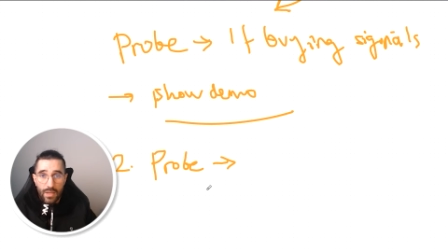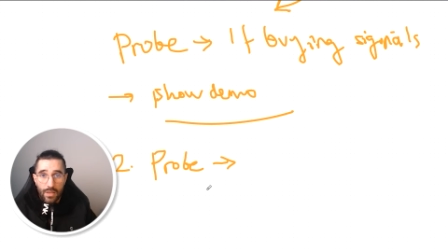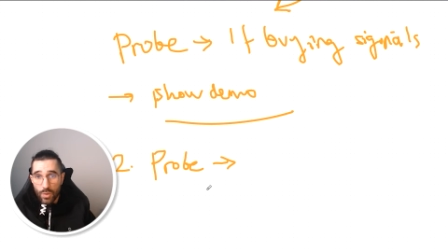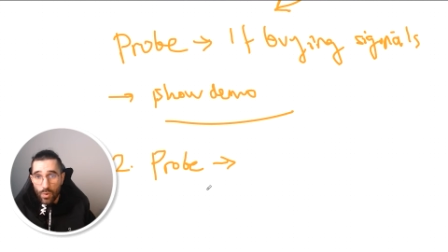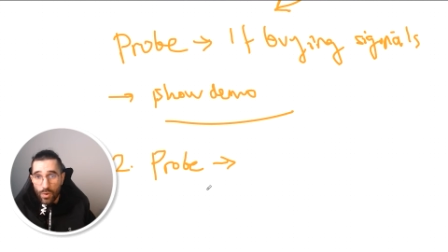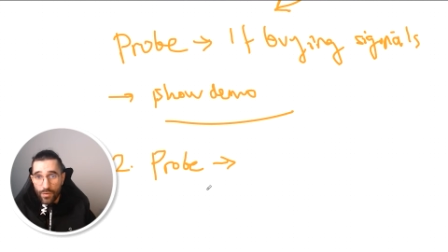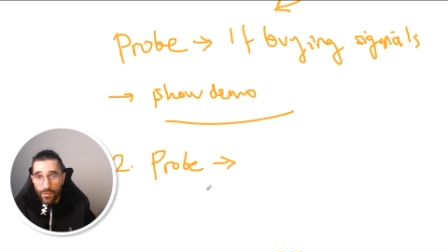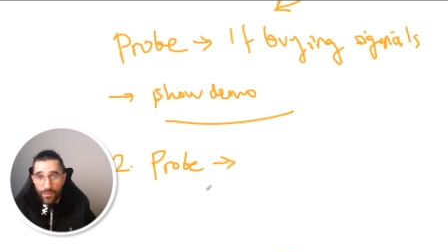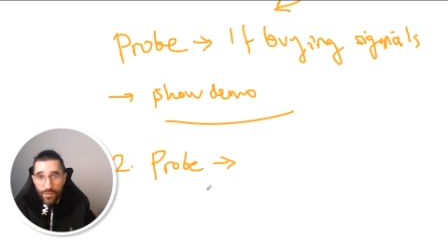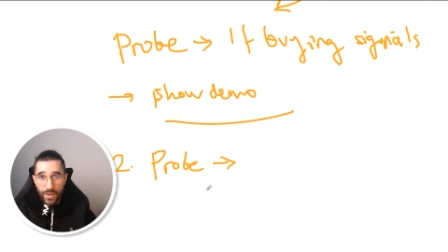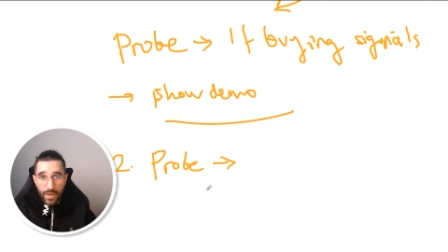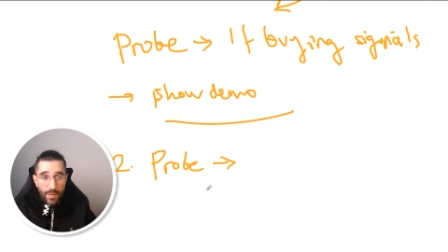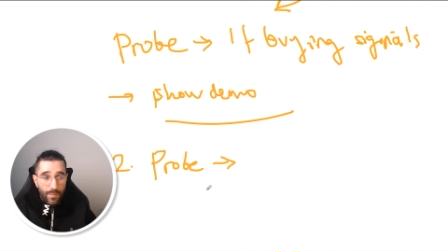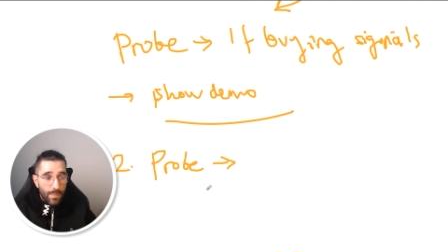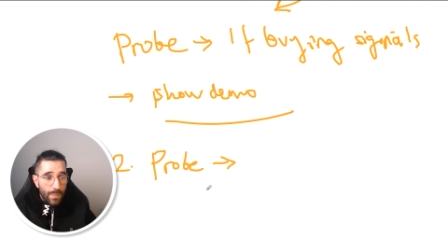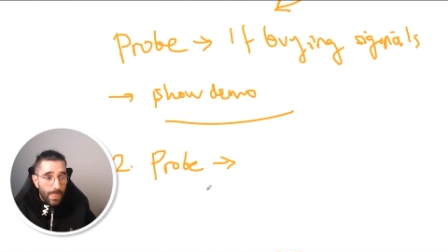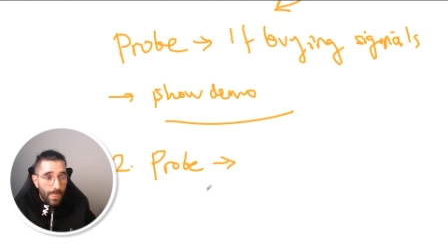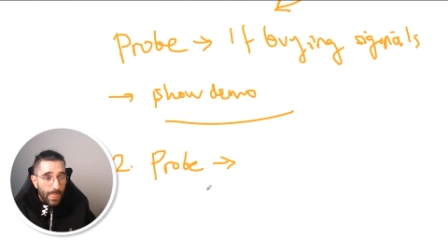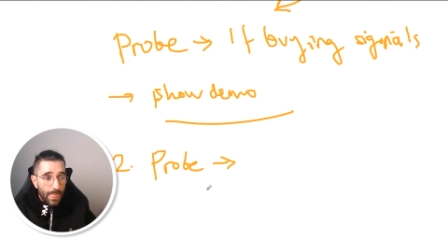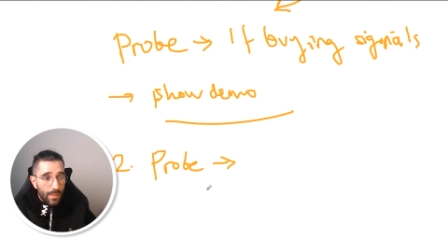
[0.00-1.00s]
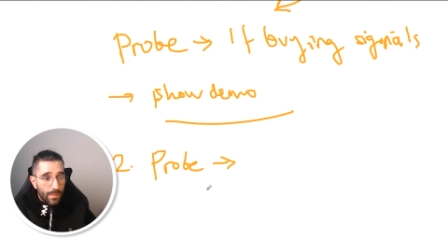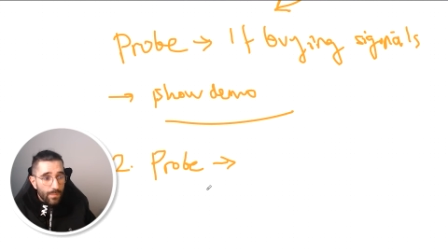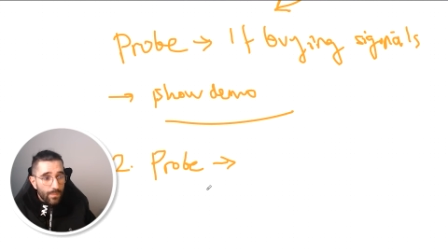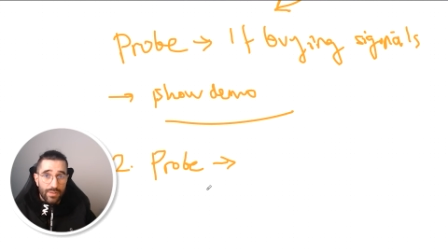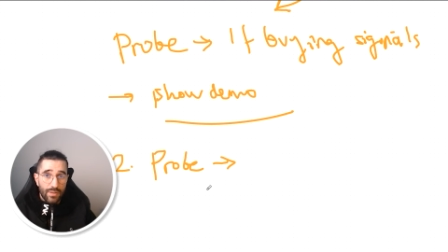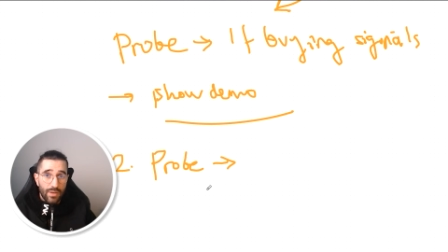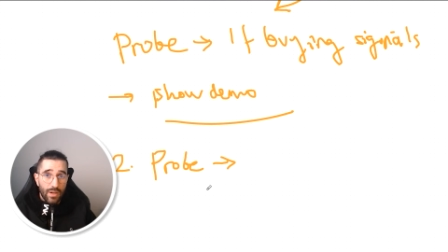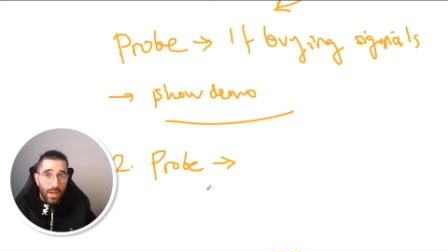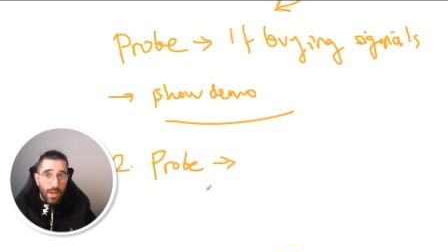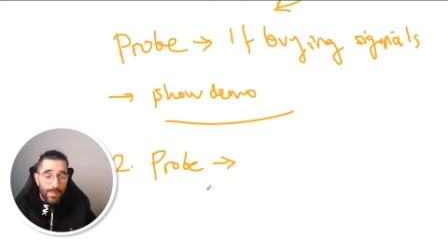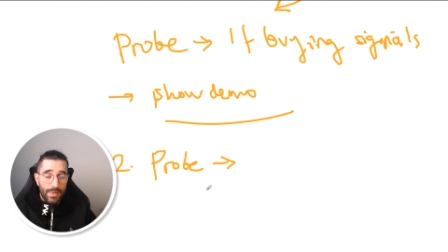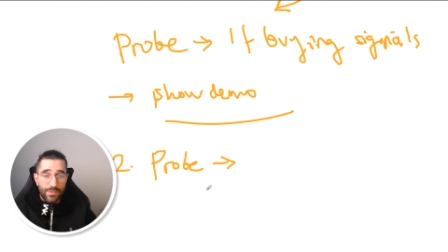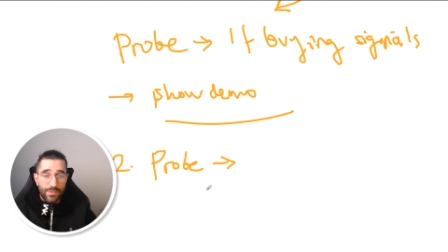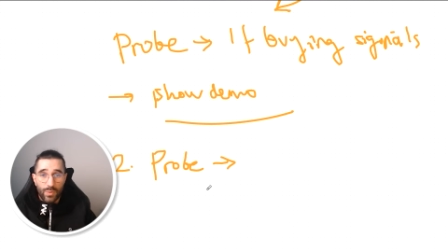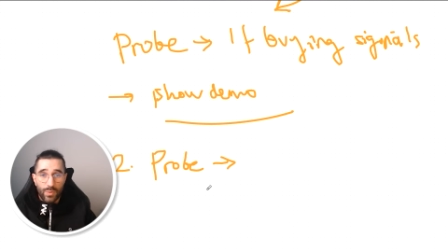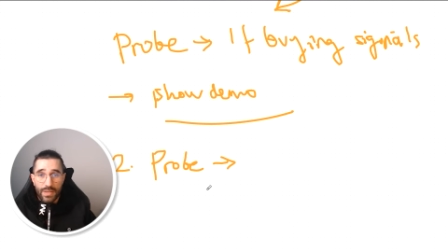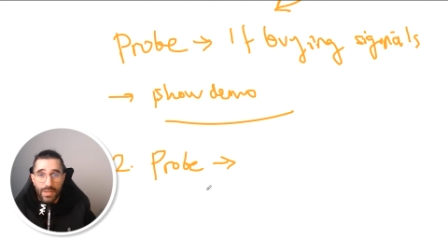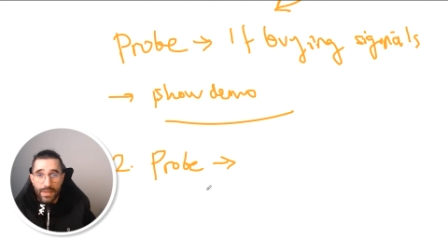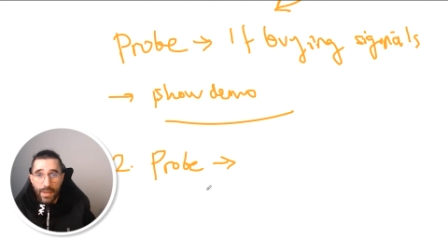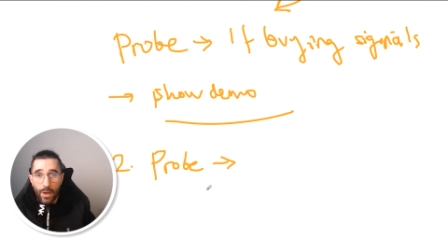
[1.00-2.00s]
looks like you are a fit and
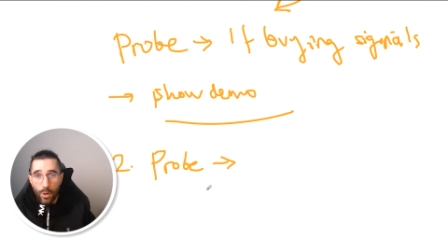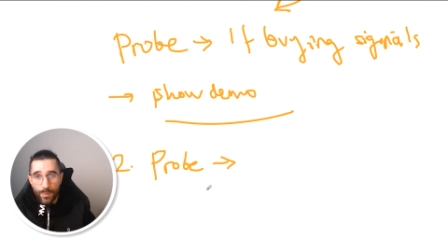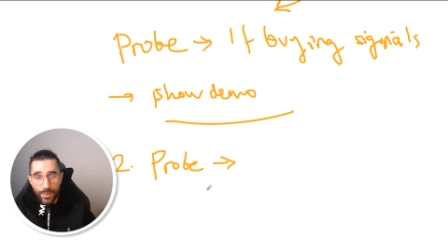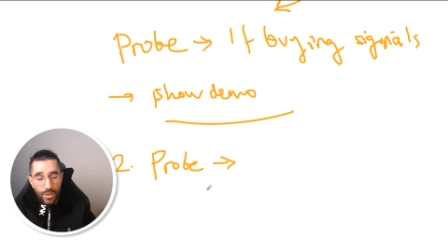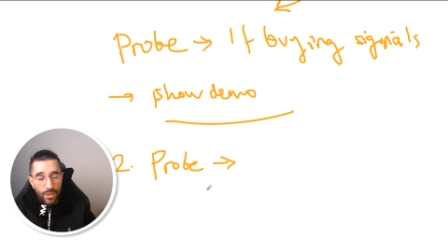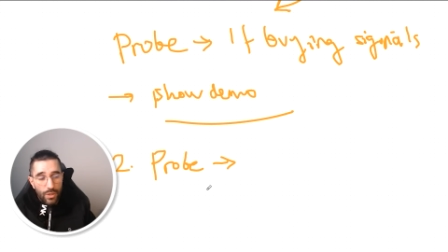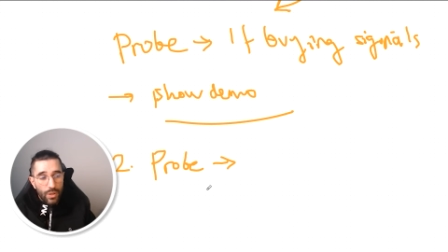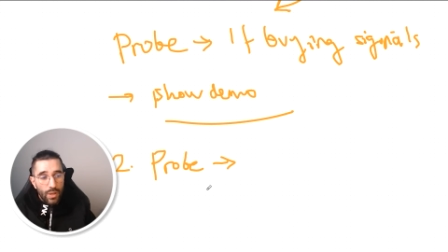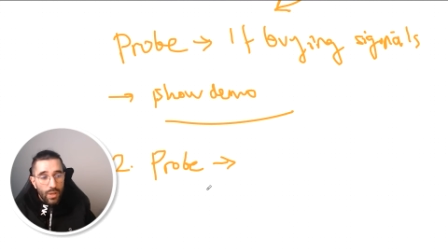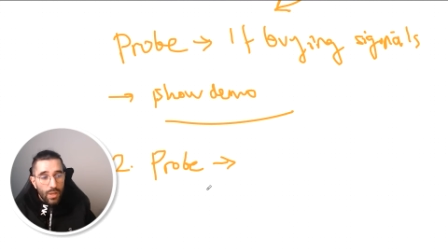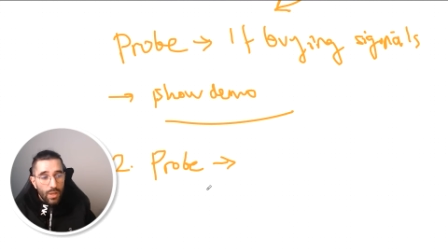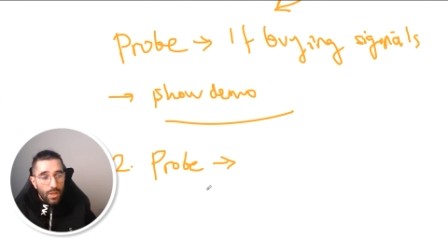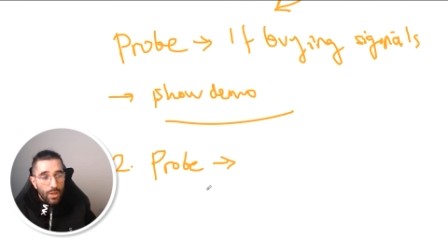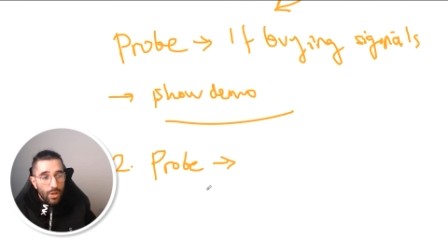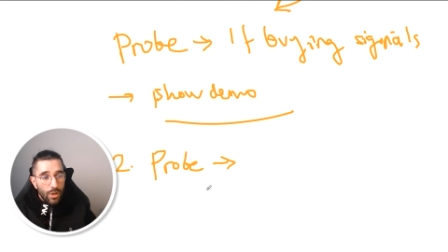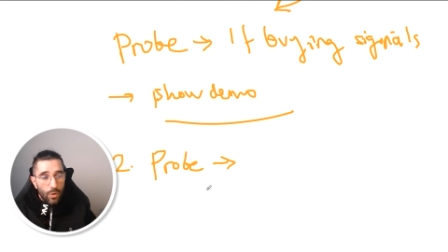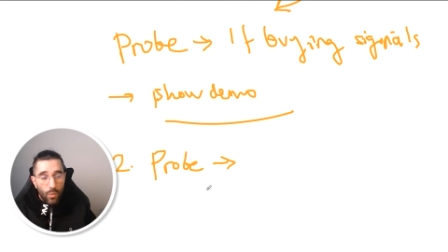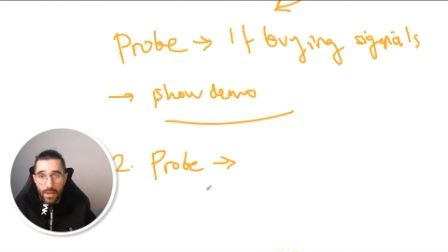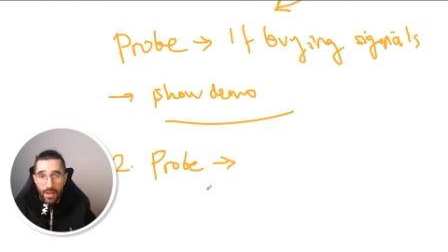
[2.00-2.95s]
I believe we can help you.